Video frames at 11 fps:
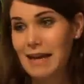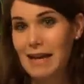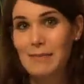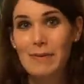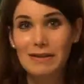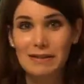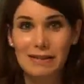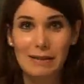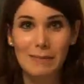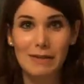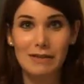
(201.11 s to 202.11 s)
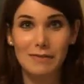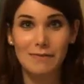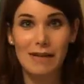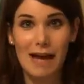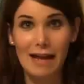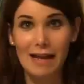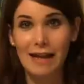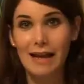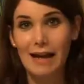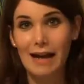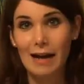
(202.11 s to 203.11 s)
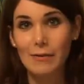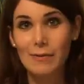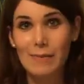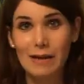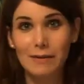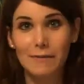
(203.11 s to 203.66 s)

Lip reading: And basically because of that, I remained